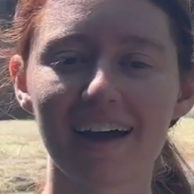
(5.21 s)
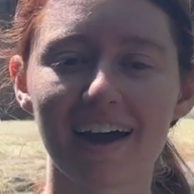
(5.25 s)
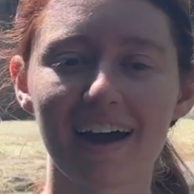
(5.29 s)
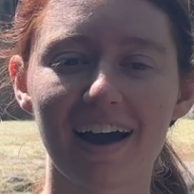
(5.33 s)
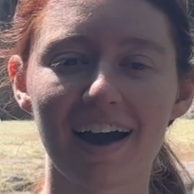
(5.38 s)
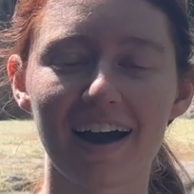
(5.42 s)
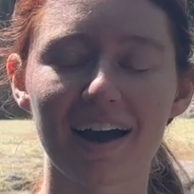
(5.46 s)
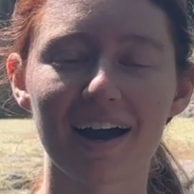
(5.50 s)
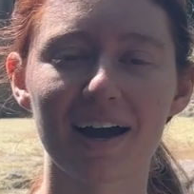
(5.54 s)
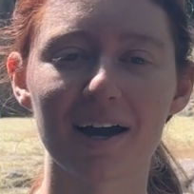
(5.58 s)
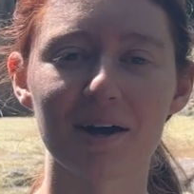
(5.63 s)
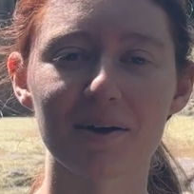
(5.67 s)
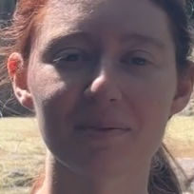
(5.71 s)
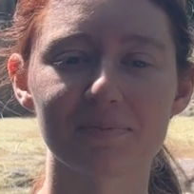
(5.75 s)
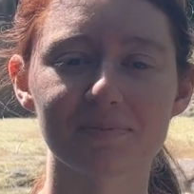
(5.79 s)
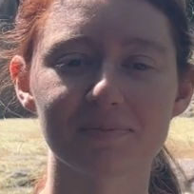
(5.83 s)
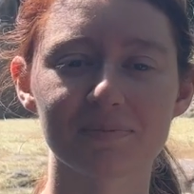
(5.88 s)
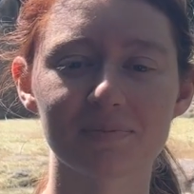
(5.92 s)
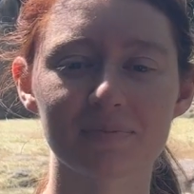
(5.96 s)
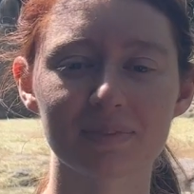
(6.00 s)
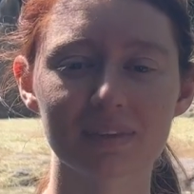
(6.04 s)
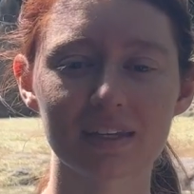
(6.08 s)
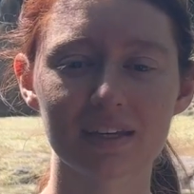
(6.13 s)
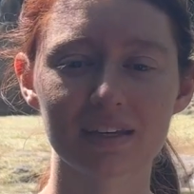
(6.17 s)
So
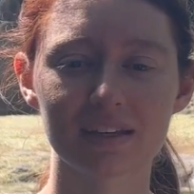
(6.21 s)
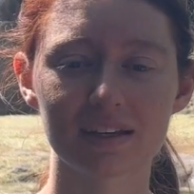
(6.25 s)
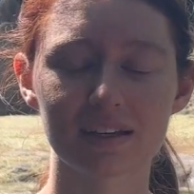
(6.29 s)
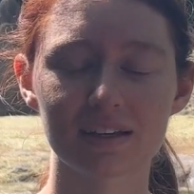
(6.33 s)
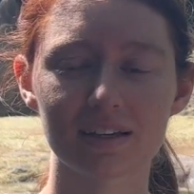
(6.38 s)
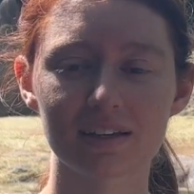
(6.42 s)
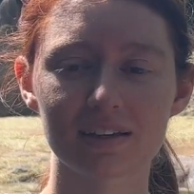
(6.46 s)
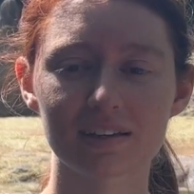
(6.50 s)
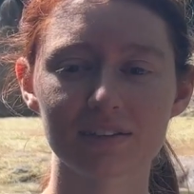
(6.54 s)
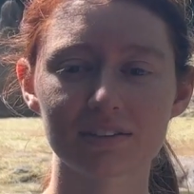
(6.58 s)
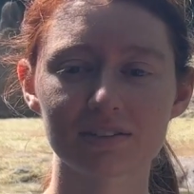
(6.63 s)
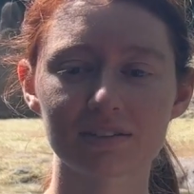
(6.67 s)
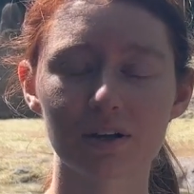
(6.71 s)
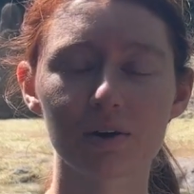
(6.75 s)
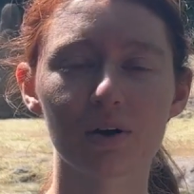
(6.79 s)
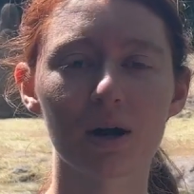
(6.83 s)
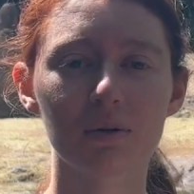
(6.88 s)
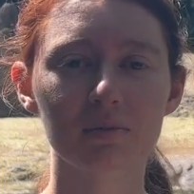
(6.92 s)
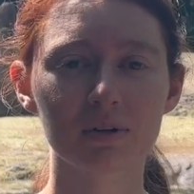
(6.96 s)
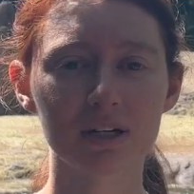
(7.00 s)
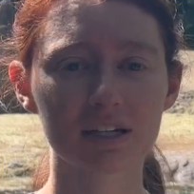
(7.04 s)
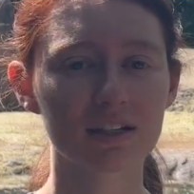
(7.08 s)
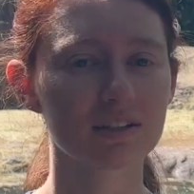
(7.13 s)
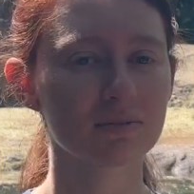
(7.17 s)
I'm
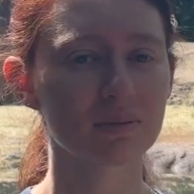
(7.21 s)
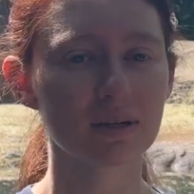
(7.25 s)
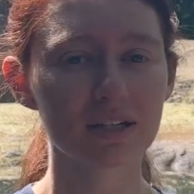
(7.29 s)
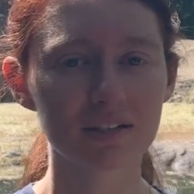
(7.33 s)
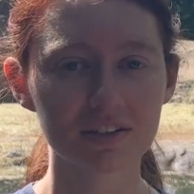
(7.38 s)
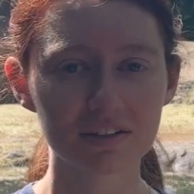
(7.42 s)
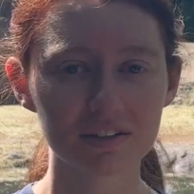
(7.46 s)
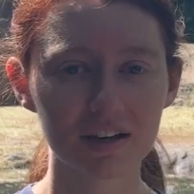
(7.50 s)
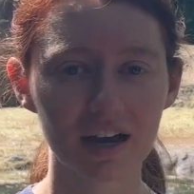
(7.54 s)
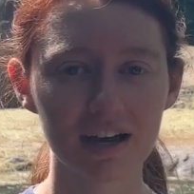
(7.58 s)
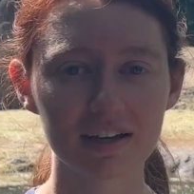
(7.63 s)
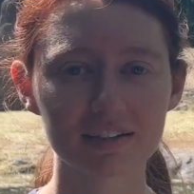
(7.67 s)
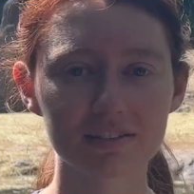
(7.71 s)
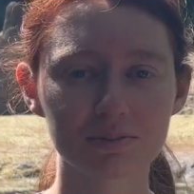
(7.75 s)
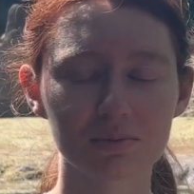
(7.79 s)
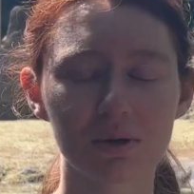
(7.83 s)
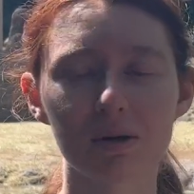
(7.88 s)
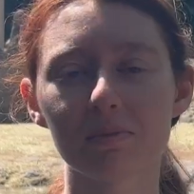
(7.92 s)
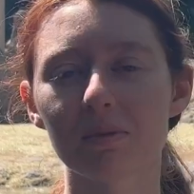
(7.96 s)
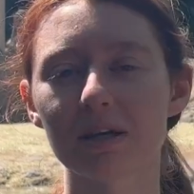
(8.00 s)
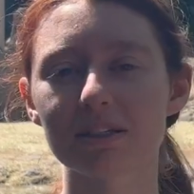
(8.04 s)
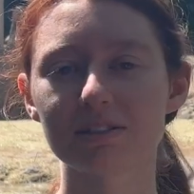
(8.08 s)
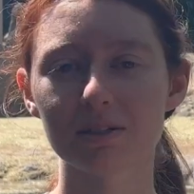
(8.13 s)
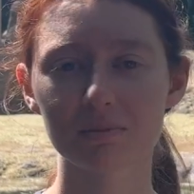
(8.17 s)
going to explain to you guys what
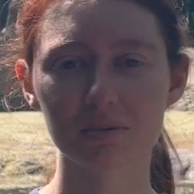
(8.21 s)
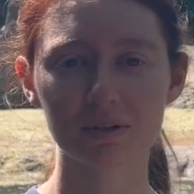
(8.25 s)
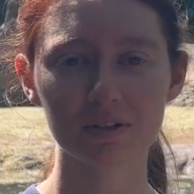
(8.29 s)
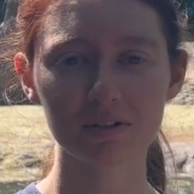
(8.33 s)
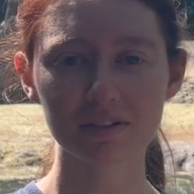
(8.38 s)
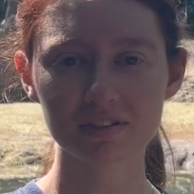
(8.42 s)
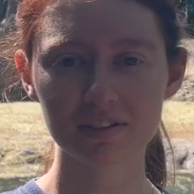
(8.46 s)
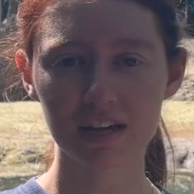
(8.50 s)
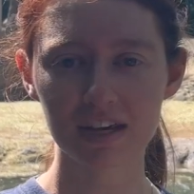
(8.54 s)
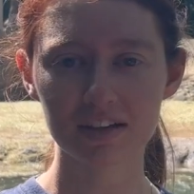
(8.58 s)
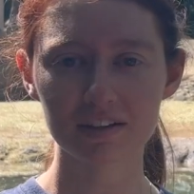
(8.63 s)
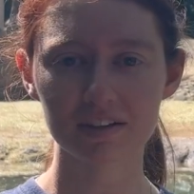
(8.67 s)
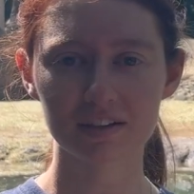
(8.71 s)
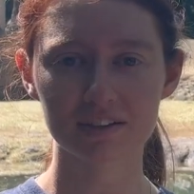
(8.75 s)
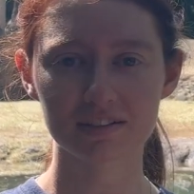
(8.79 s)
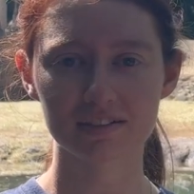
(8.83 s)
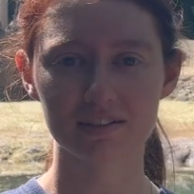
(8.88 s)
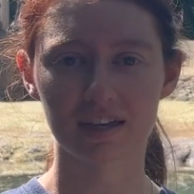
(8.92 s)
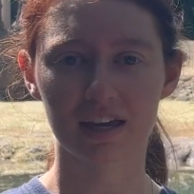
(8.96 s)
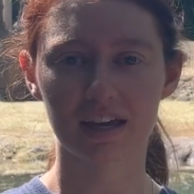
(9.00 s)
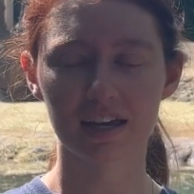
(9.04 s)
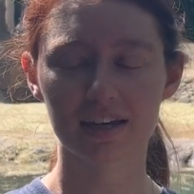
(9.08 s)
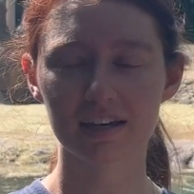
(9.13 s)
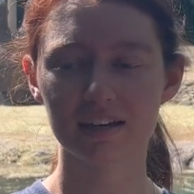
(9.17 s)
my typical day looks
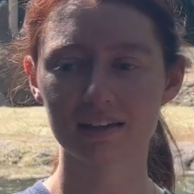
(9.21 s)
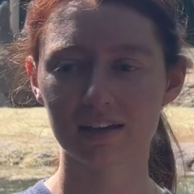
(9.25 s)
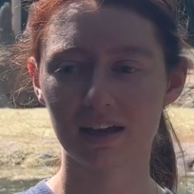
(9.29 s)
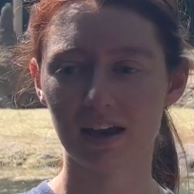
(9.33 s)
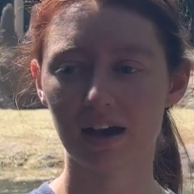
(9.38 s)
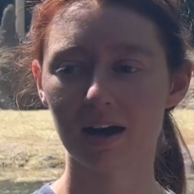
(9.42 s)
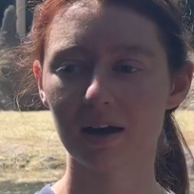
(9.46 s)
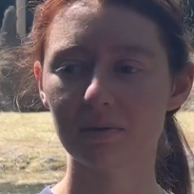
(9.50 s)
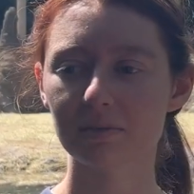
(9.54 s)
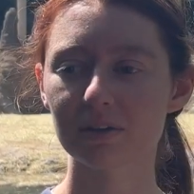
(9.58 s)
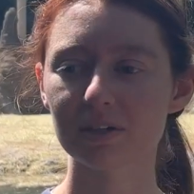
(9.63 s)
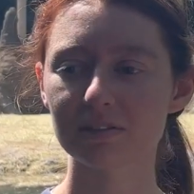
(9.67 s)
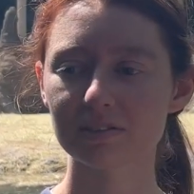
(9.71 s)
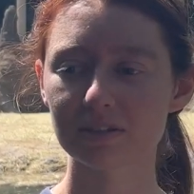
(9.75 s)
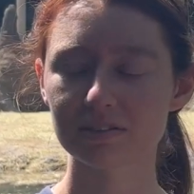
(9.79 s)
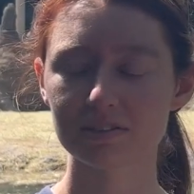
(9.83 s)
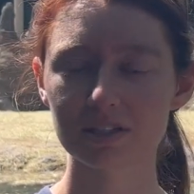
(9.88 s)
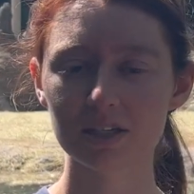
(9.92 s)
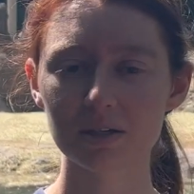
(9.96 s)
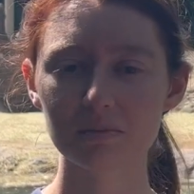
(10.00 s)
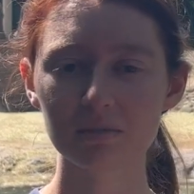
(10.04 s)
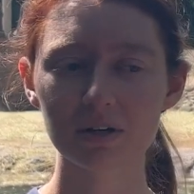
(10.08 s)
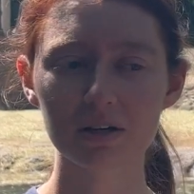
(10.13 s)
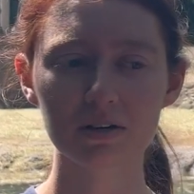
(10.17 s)
like. There's a
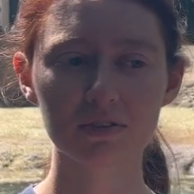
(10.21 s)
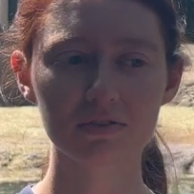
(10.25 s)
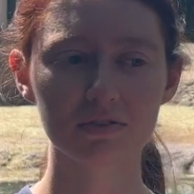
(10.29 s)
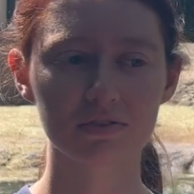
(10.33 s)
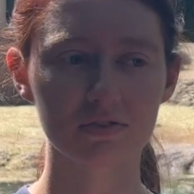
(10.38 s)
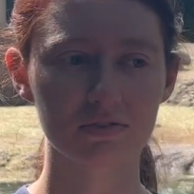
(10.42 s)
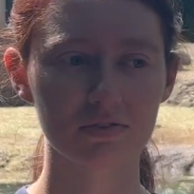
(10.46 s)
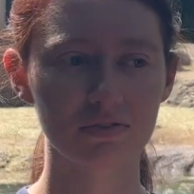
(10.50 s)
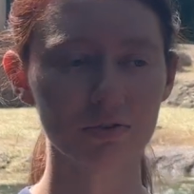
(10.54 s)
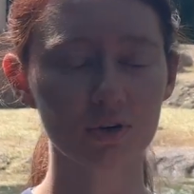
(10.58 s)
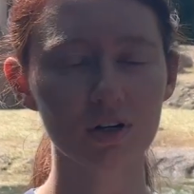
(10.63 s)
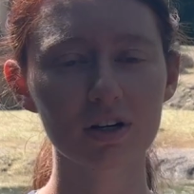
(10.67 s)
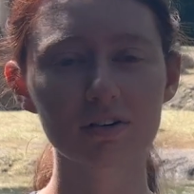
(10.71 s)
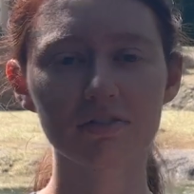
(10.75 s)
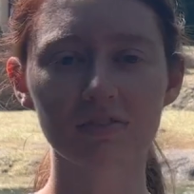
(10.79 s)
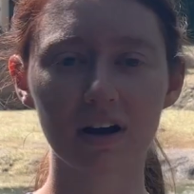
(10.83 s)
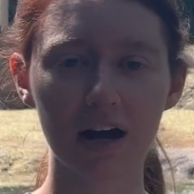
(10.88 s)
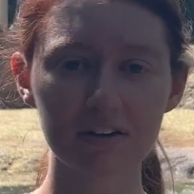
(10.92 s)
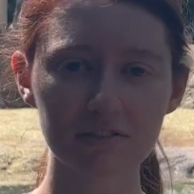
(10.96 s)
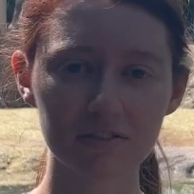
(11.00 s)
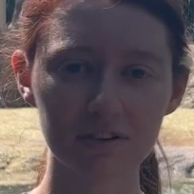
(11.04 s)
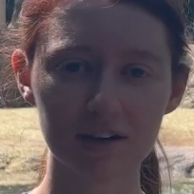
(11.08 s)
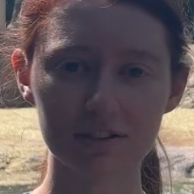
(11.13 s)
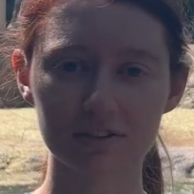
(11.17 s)
team of 4 to
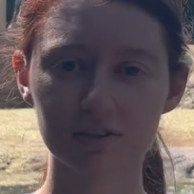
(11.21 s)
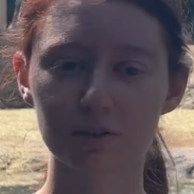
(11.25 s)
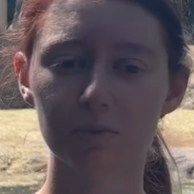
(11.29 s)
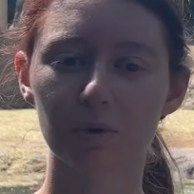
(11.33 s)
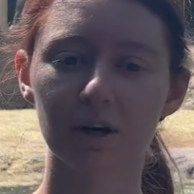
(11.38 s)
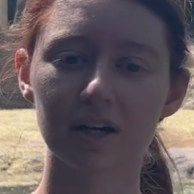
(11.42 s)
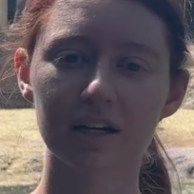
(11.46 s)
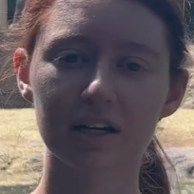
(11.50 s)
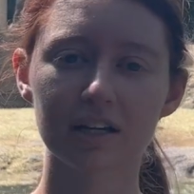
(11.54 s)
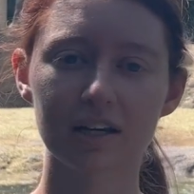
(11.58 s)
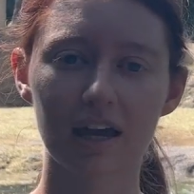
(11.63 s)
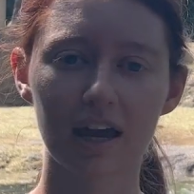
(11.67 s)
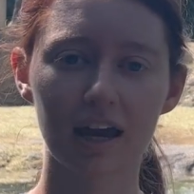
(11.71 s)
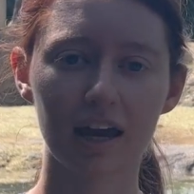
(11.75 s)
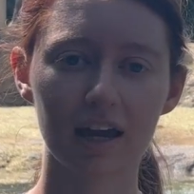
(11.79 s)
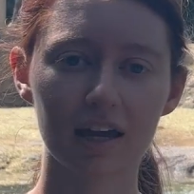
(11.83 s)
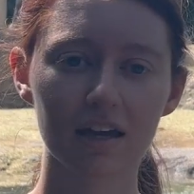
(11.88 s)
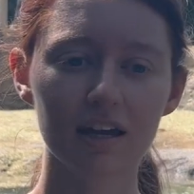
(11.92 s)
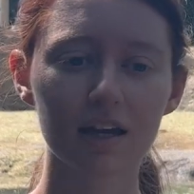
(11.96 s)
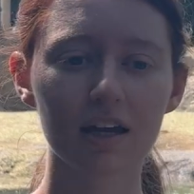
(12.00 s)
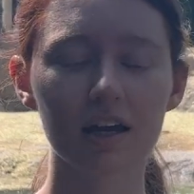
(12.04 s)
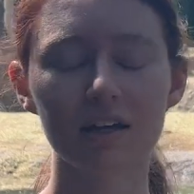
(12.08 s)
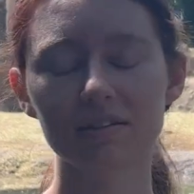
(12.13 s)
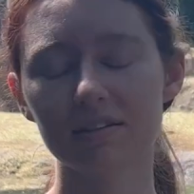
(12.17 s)
5 of us who work a day.
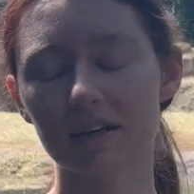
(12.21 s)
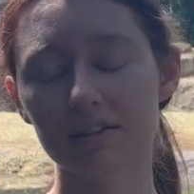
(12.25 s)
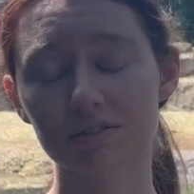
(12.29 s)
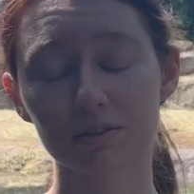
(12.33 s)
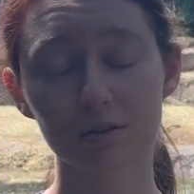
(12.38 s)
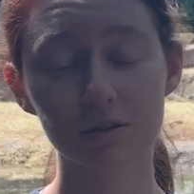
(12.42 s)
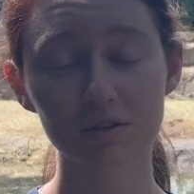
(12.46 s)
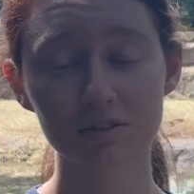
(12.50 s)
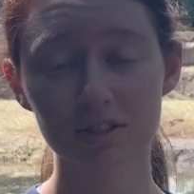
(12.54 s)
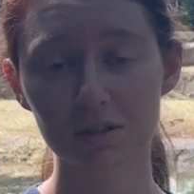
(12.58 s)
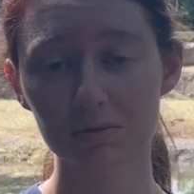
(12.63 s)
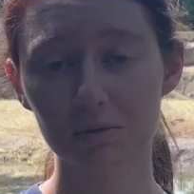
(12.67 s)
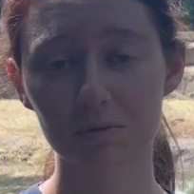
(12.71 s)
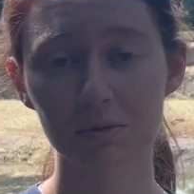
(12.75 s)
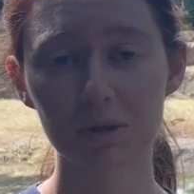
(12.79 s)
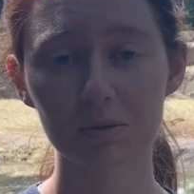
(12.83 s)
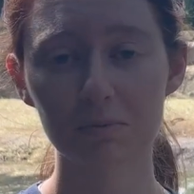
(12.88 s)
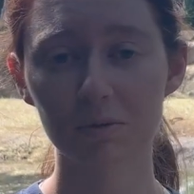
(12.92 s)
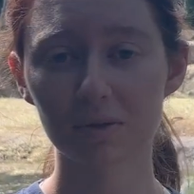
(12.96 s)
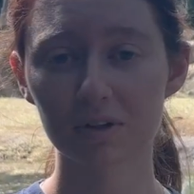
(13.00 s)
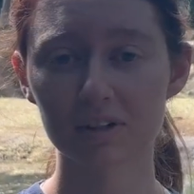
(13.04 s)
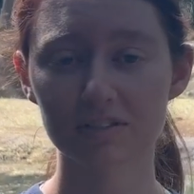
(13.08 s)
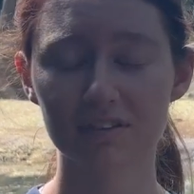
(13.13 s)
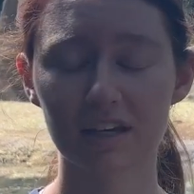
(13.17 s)
It takes a whole team of
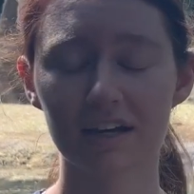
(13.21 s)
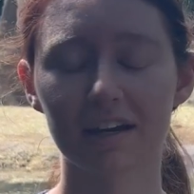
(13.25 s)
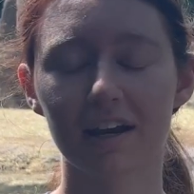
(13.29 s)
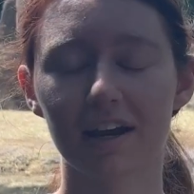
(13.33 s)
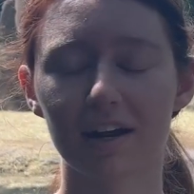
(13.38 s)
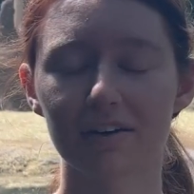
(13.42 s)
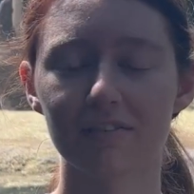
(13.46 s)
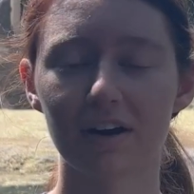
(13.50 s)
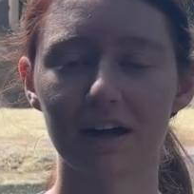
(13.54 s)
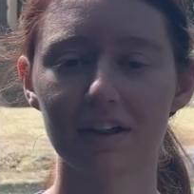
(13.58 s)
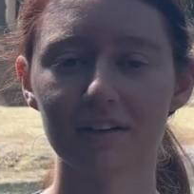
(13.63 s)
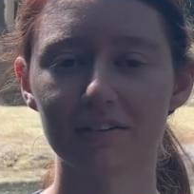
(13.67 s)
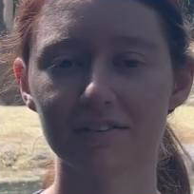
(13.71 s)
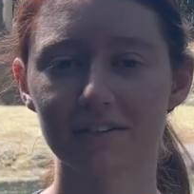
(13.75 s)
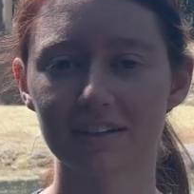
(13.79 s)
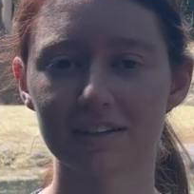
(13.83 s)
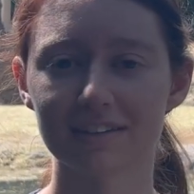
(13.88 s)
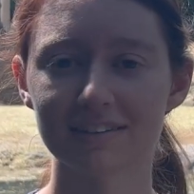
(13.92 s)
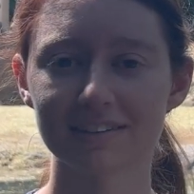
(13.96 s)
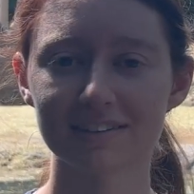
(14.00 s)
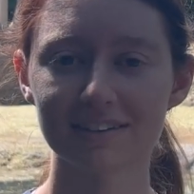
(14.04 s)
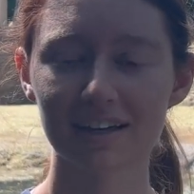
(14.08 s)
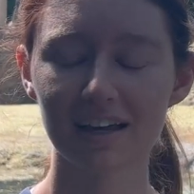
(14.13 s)
people to take care of elephants.